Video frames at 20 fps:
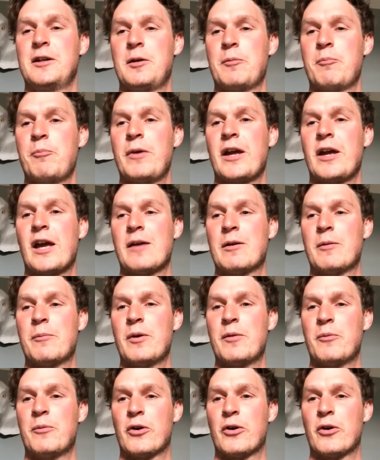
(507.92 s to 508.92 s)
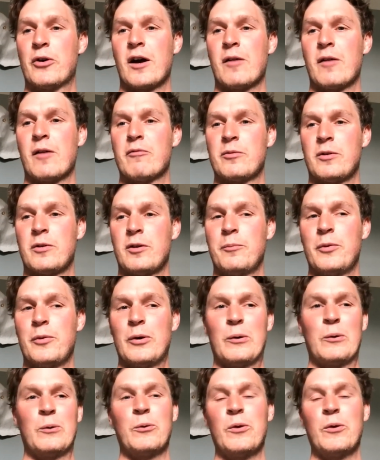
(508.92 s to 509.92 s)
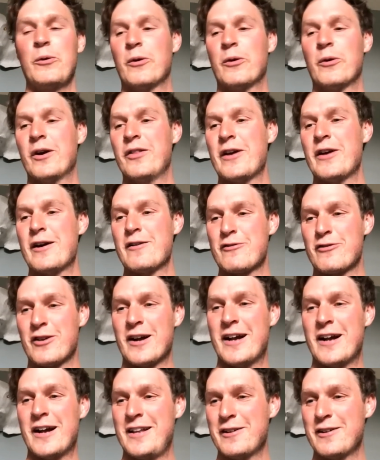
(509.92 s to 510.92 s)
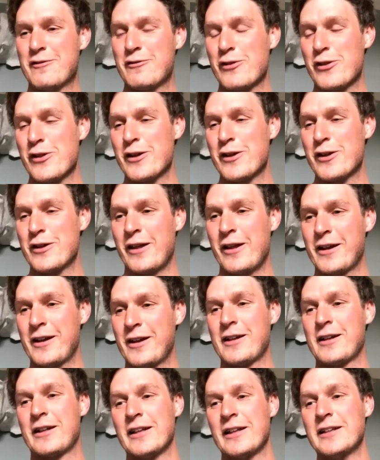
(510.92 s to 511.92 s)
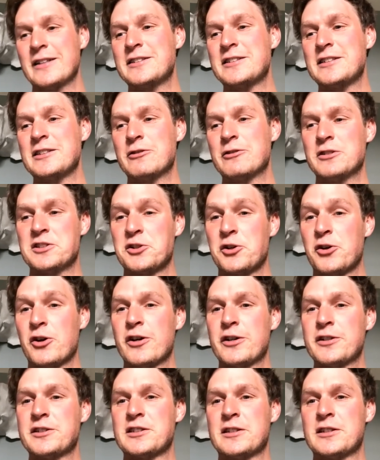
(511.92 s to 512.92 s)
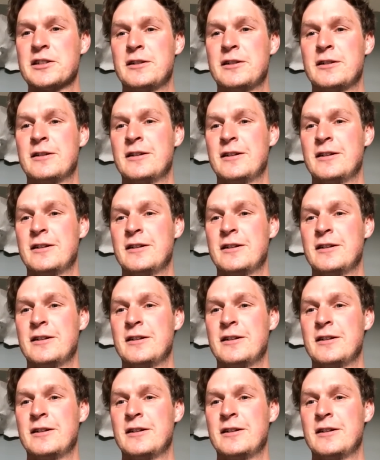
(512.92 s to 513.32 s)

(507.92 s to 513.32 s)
became a bit more comfortable. But we weren't there for any of the like glitzy resorts and